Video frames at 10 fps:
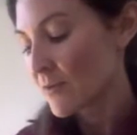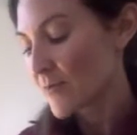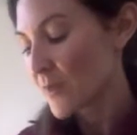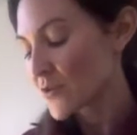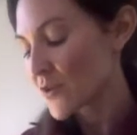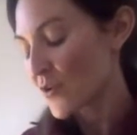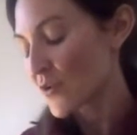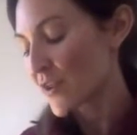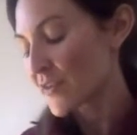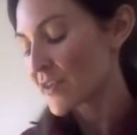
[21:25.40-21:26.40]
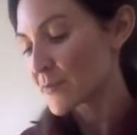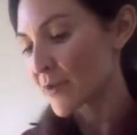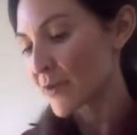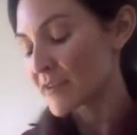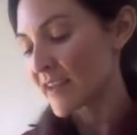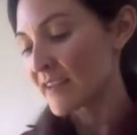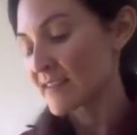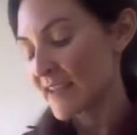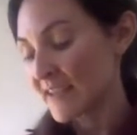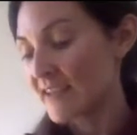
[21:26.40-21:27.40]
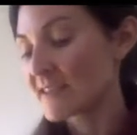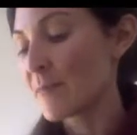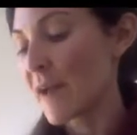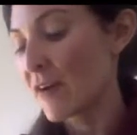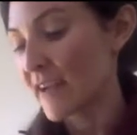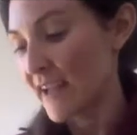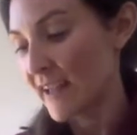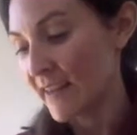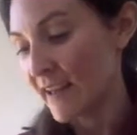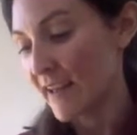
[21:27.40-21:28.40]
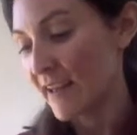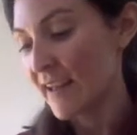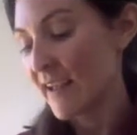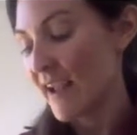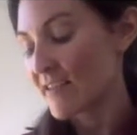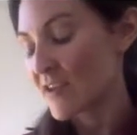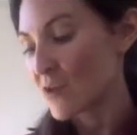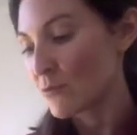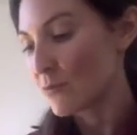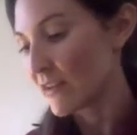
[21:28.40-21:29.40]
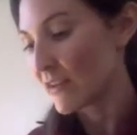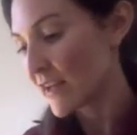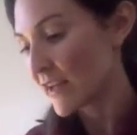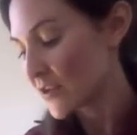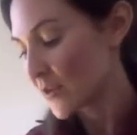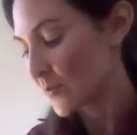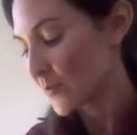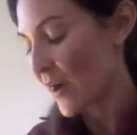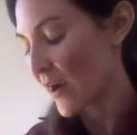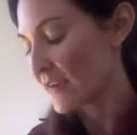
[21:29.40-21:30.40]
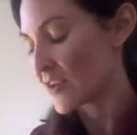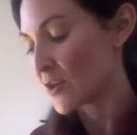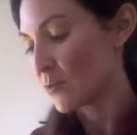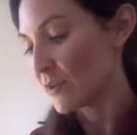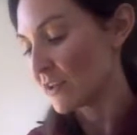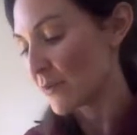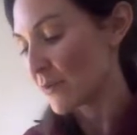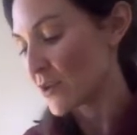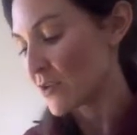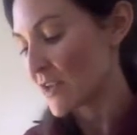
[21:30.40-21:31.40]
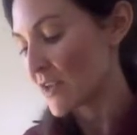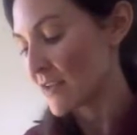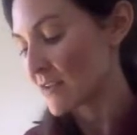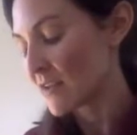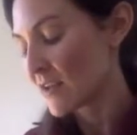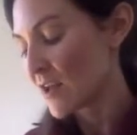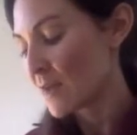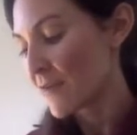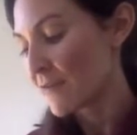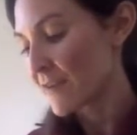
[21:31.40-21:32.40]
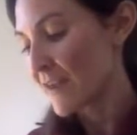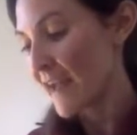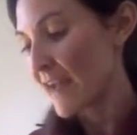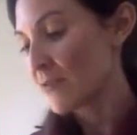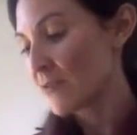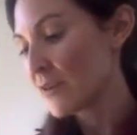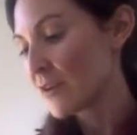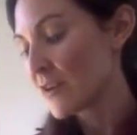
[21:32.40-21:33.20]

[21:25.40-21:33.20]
But know that this process is about getting there and that you will get to your prize and you will get what you need. But for now,